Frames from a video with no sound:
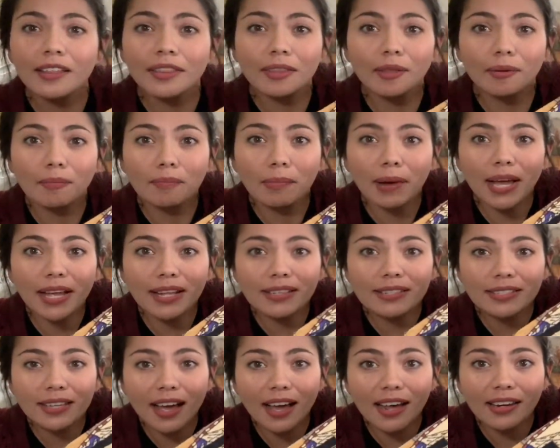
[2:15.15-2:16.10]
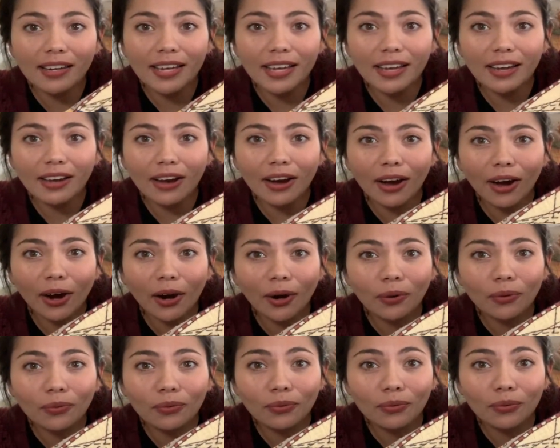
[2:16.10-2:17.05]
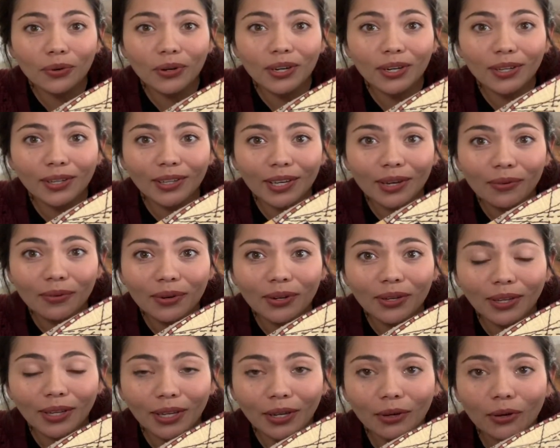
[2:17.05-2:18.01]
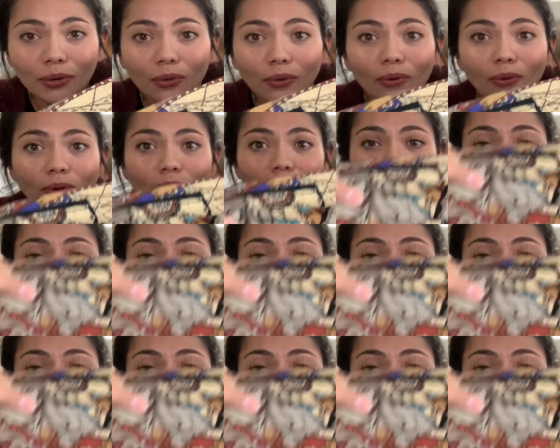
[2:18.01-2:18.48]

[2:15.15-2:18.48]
The buttons on it are really, really cool,